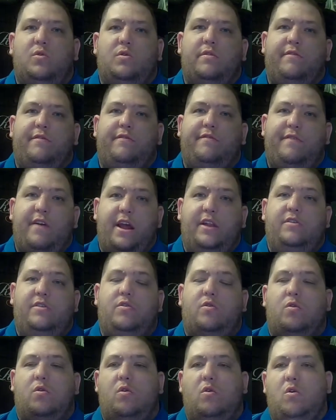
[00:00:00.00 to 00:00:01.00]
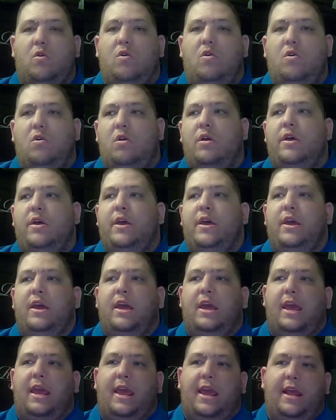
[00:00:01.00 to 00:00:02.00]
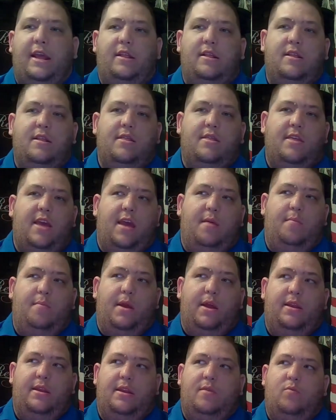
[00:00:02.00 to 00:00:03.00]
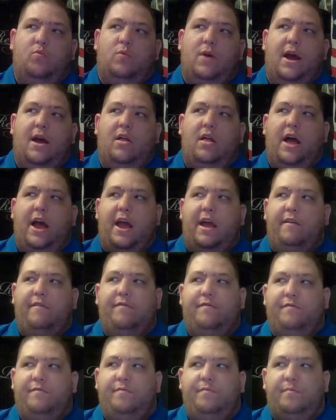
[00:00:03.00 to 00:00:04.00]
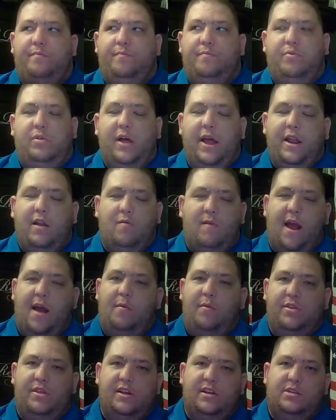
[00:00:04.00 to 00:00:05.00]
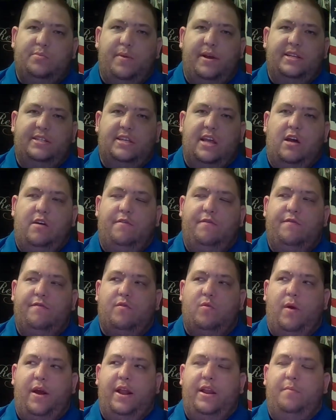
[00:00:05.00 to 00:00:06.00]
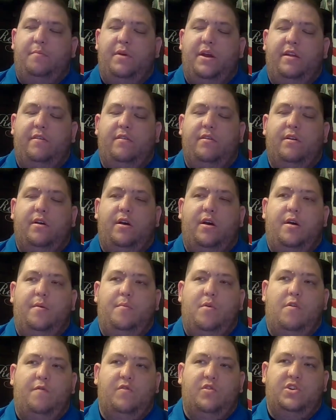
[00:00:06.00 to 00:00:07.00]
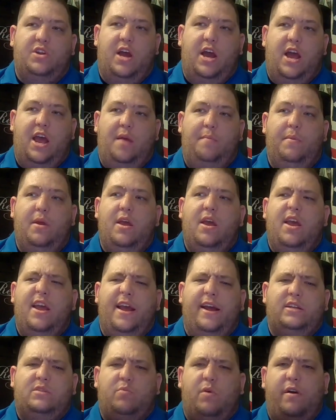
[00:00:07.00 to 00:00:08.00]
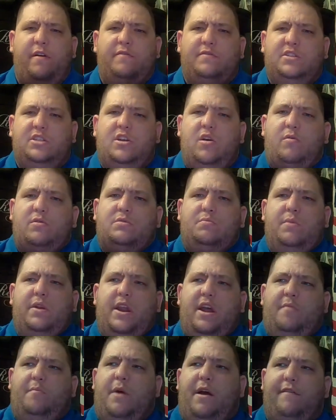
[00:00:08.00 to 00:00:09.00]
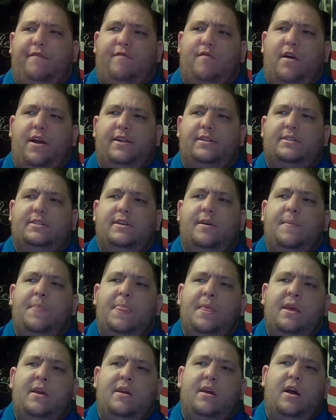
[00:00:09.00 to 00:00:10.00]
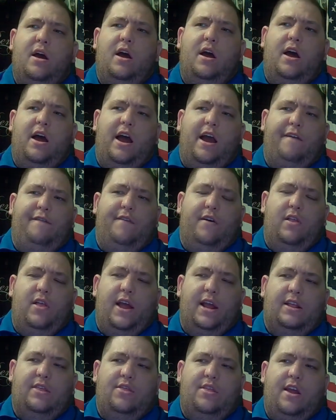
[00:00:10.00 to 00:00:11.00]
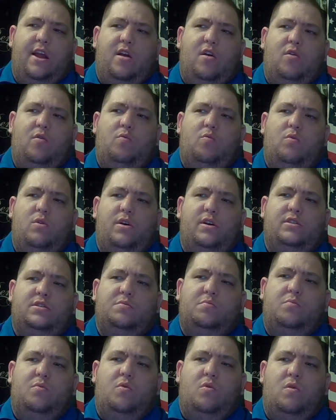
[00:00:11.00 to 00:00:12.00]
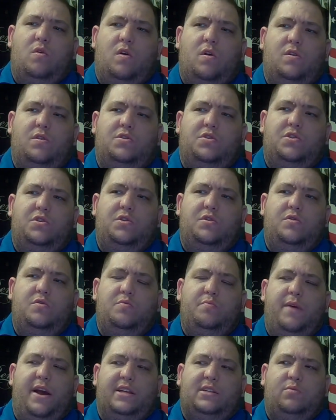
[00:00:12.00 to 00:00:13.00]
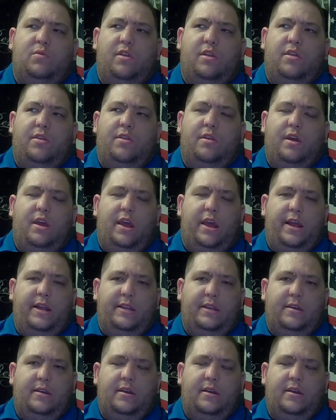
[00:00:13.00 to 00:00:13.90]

of vent or hole in them, and while I've played around with this myself quite a bit over time, as well as so as many of my friends, I felt like there was more to mess with it